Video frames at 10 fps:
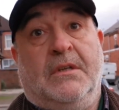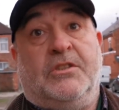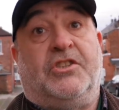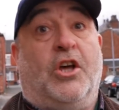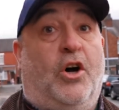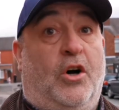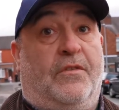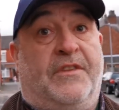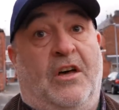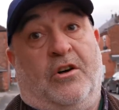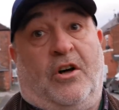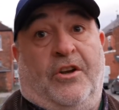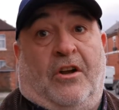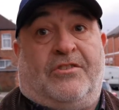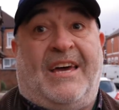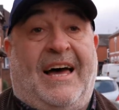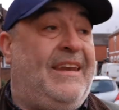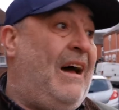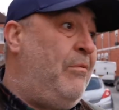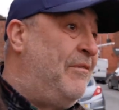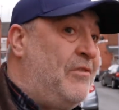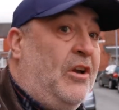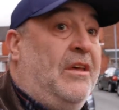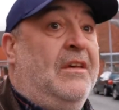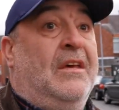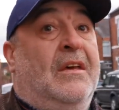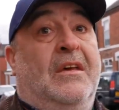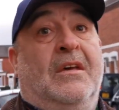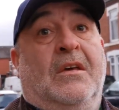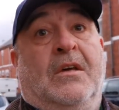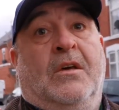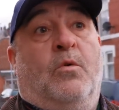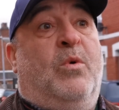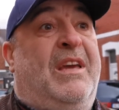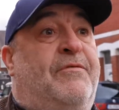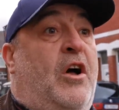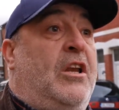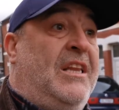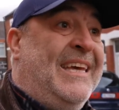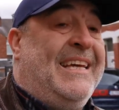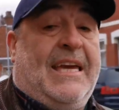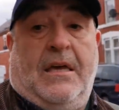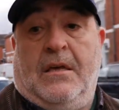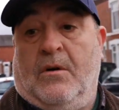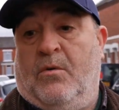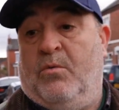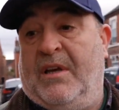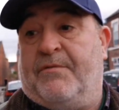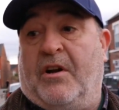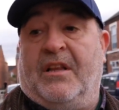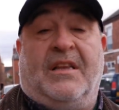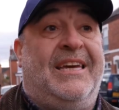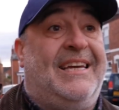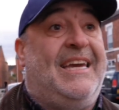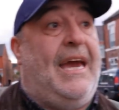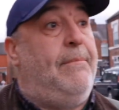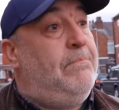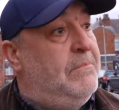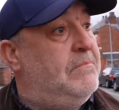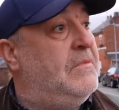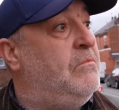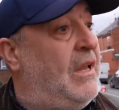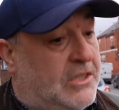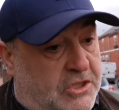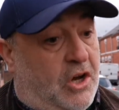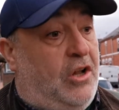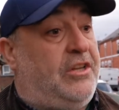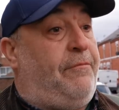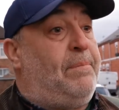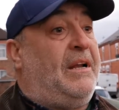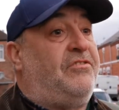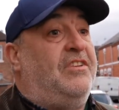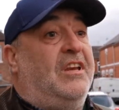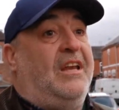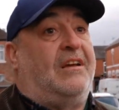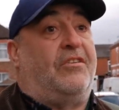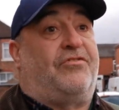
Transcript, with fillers: Stoke, they all got knocked out now. We've got they've all got league. Our game against Preston's off now, so... league game. Well, it's called off Preston, isn't it?